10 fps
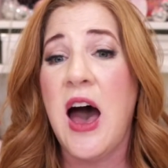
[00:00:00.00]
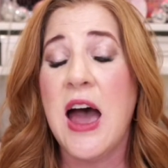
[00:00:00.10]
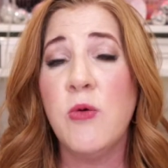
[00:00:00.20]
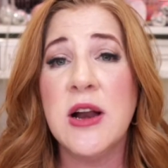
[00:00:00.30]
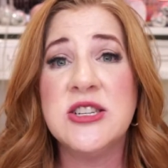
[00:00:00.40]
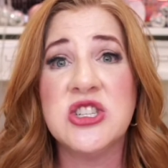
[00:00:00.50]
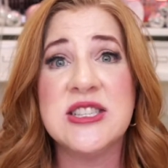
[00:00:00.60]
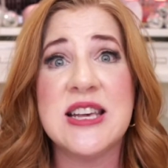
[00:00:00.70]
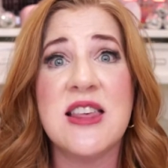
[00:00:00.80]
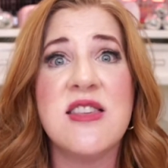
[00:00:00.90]
I want to
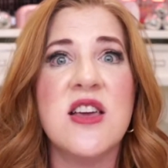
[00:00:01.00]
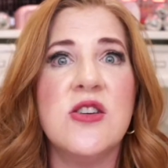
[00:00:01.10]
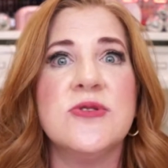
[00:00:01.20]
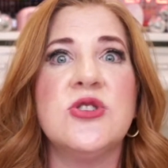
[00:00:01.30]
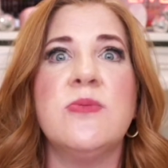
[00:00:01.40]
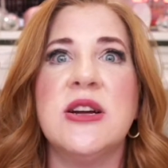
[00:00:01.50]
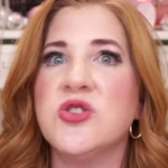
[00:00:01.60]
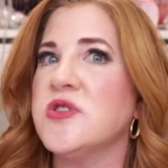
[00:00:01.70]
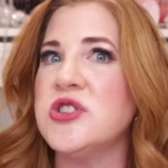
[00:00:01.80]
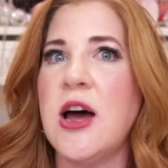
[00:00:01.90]
just say thank you so
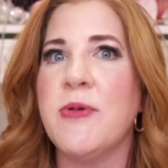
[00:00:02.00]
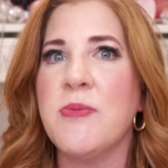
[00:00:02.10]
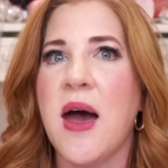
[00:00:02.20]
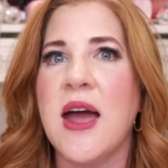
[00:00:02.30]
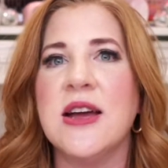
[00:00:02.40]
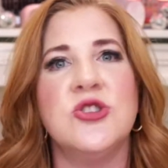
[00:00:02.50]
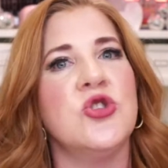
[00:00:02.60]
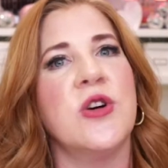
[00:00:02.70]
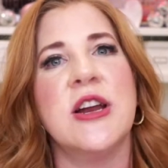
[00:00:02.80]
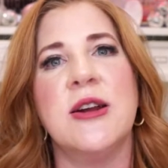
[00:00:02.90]
much for stopping by and
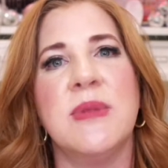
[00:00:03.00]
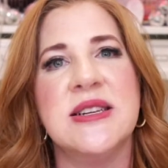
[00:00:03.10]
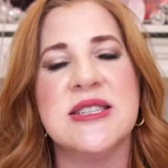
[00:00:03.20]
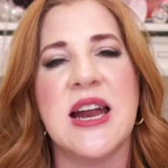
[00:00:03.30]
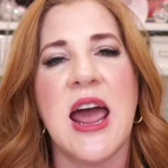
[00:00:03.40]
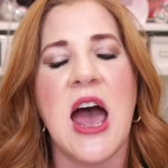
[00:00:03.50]
joining me today.